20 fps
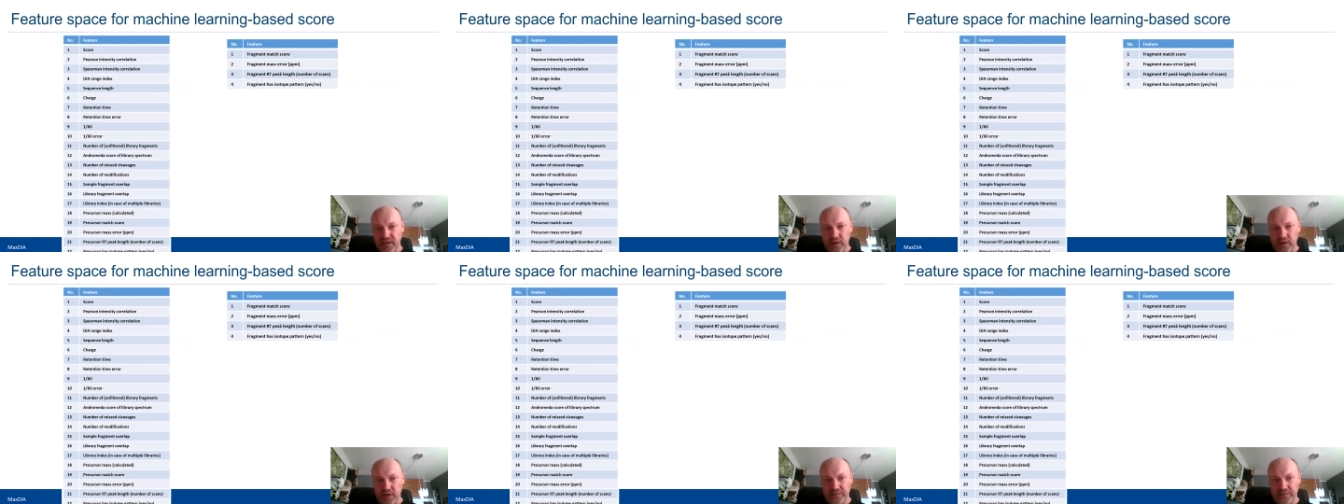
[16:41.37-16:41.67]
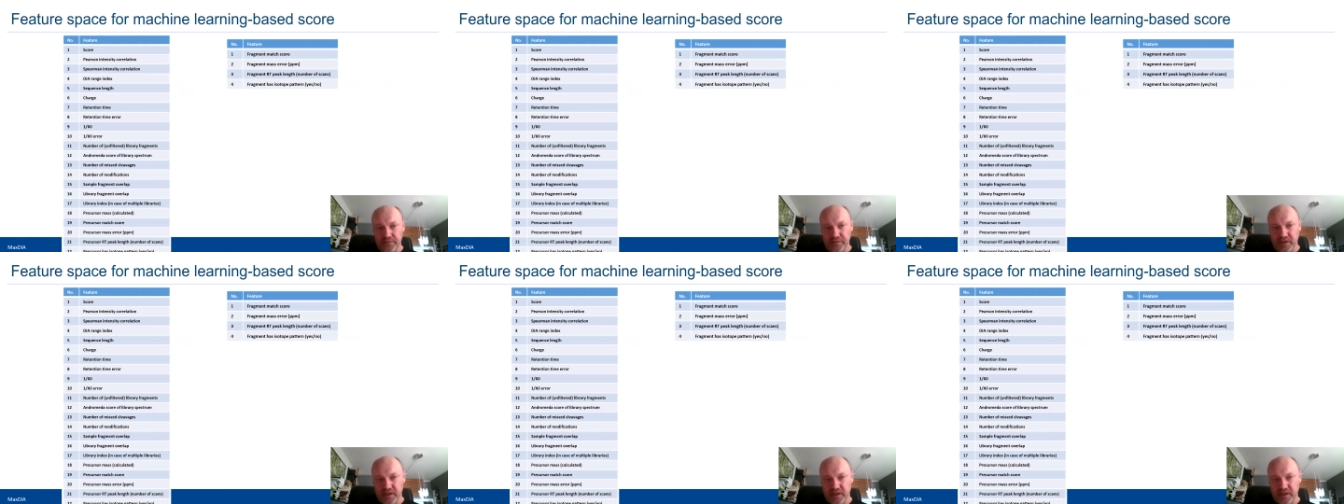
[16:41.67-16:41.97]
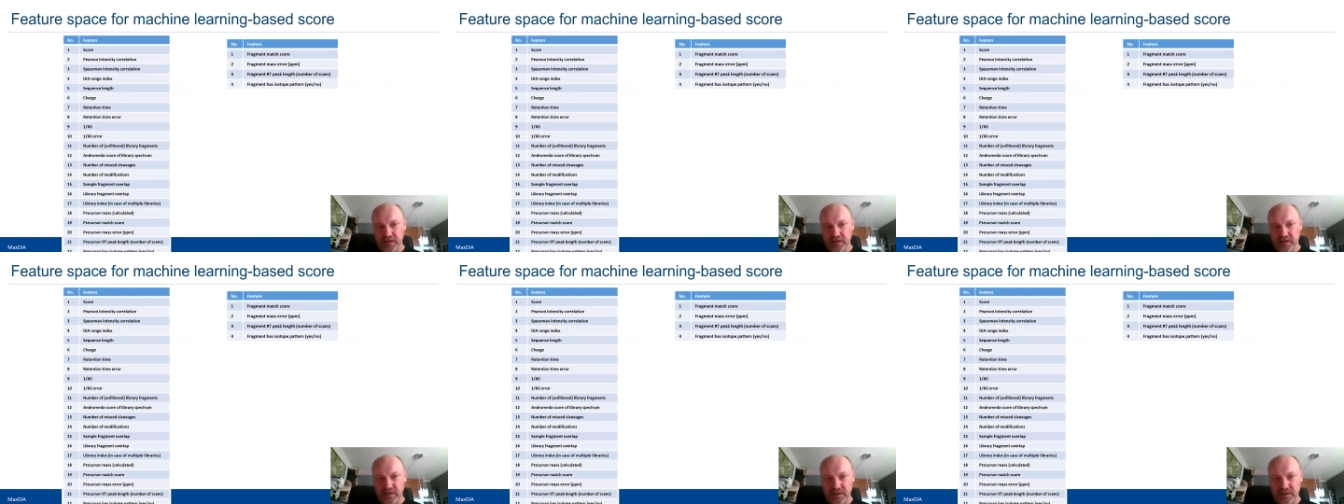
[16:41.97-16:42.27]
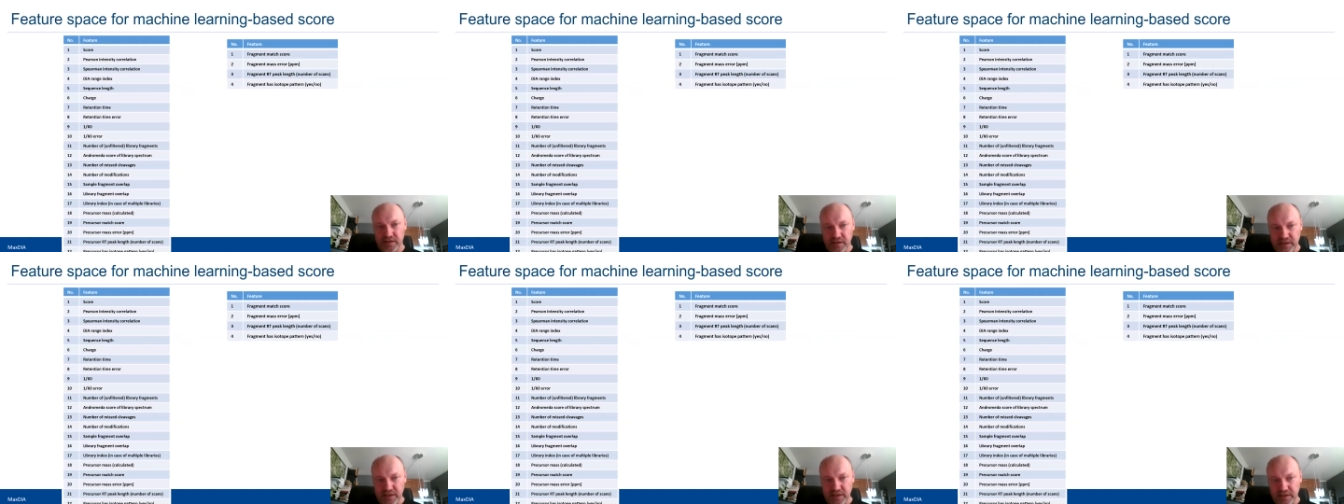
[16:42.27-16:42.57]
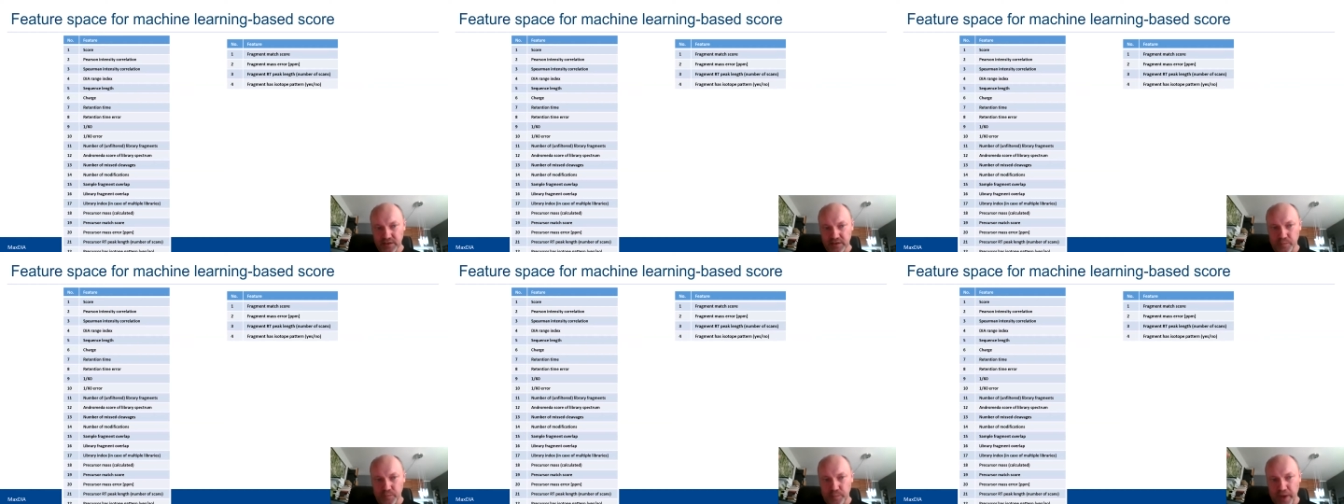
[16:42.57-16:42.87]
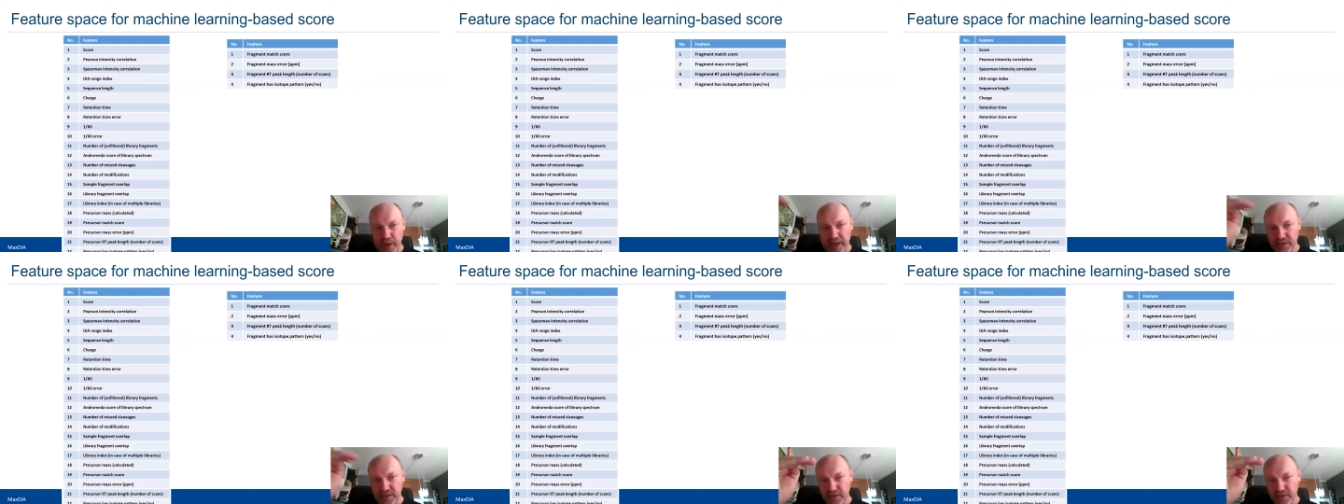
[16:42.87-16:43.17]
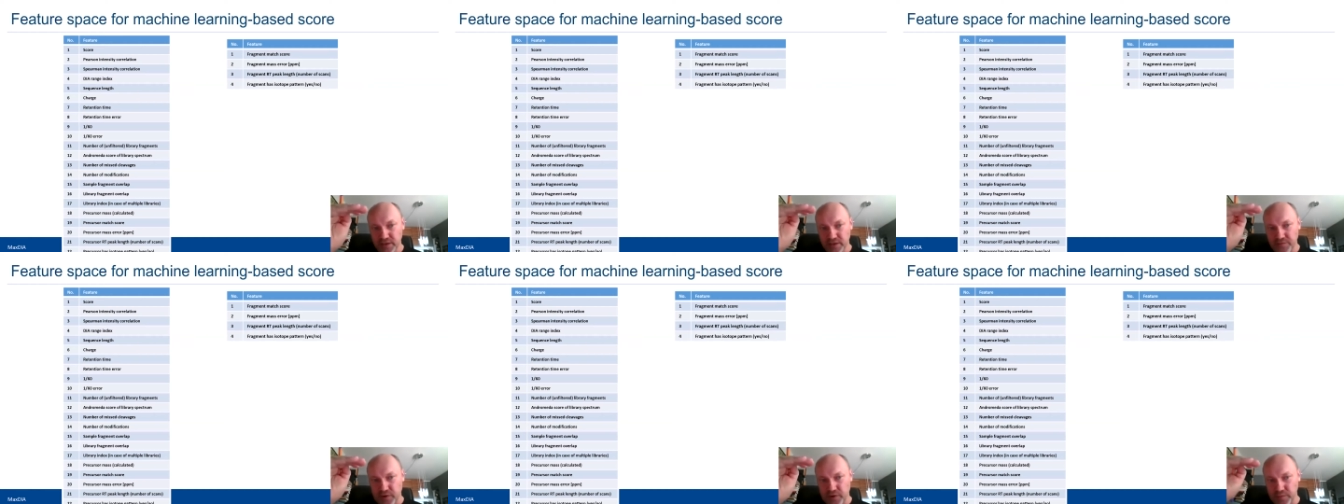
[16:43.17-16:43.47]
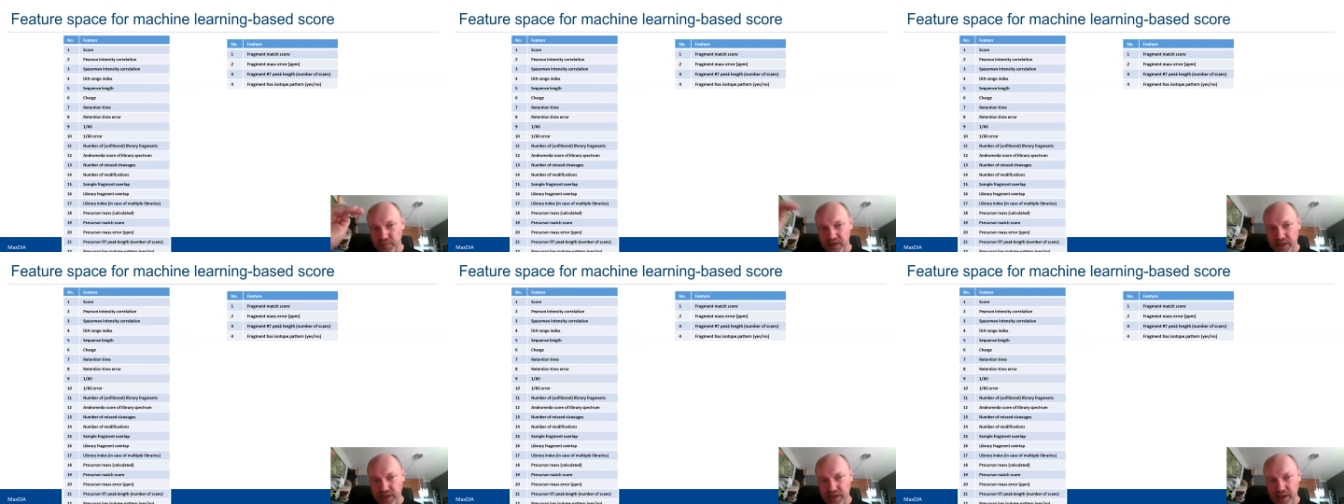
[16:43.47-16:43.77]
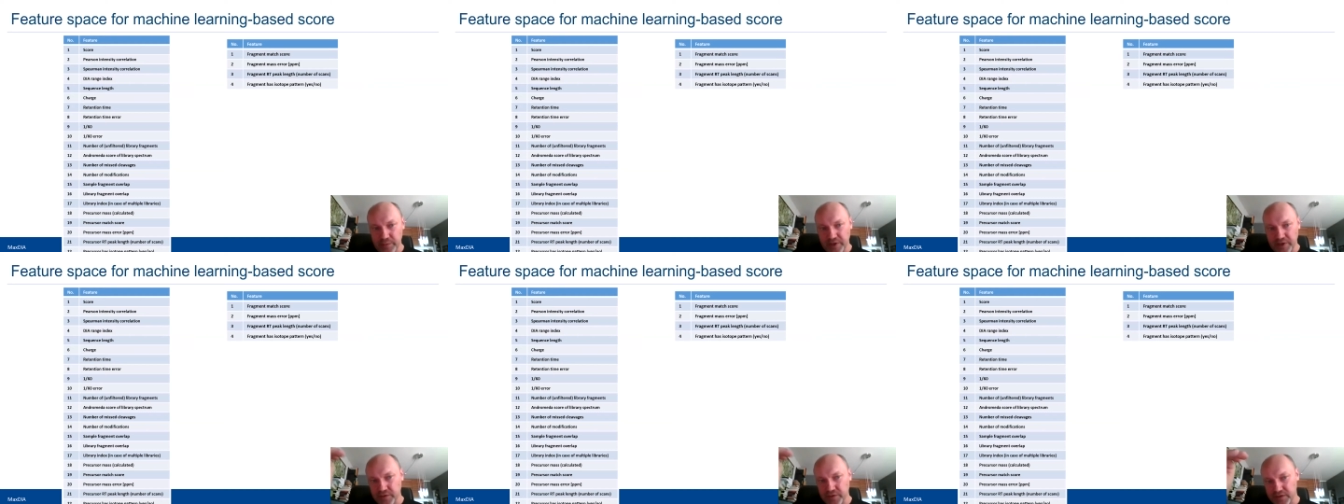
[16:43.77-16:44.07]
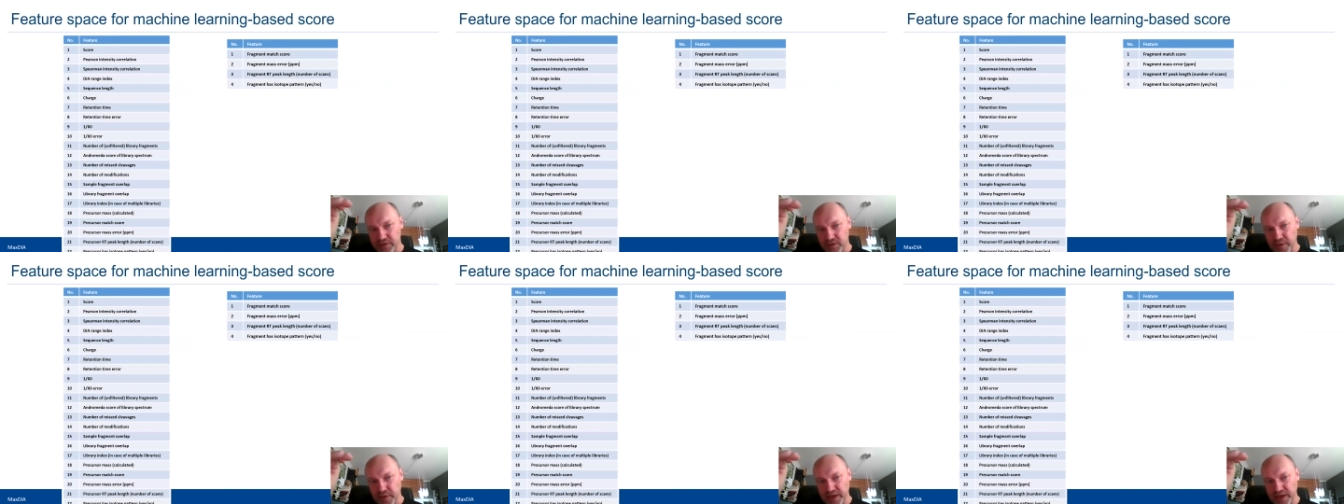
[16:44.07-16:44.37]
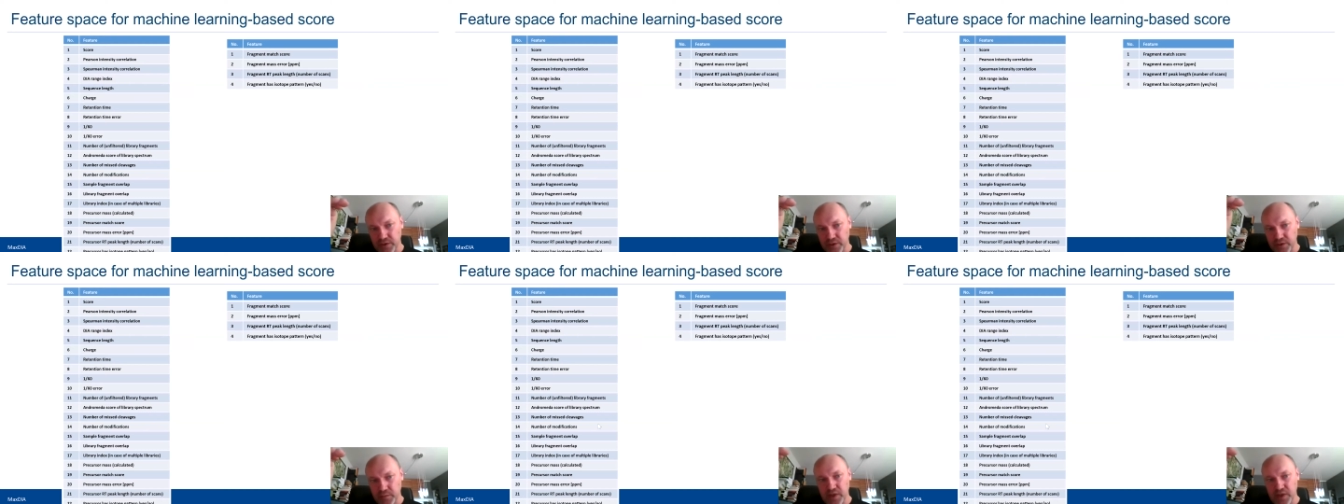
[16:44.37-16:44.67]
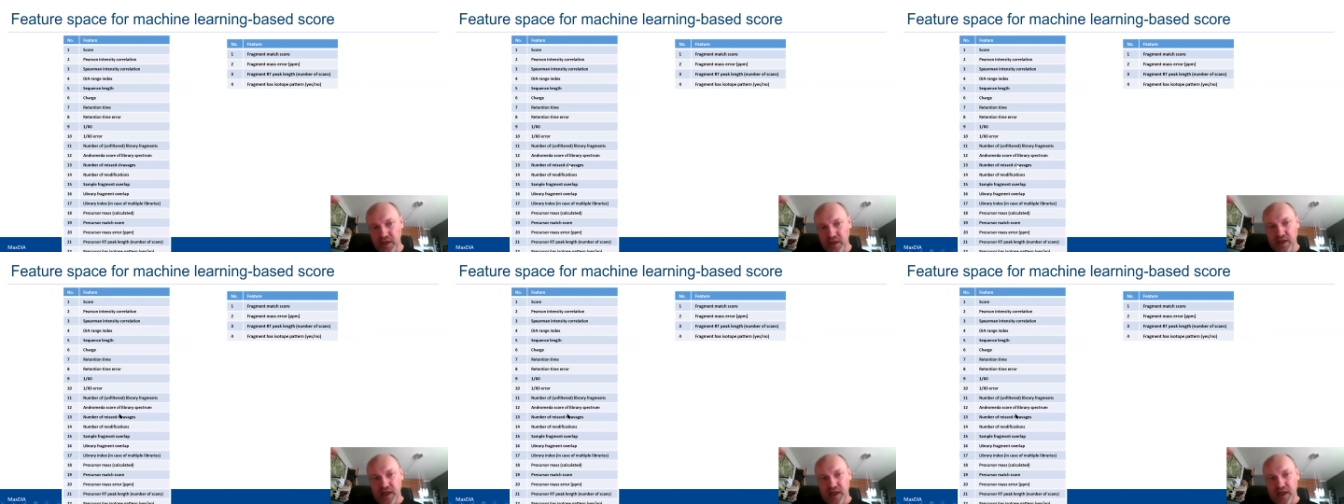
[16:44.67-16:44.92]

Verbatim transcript: out of each match from the library into the spectrum.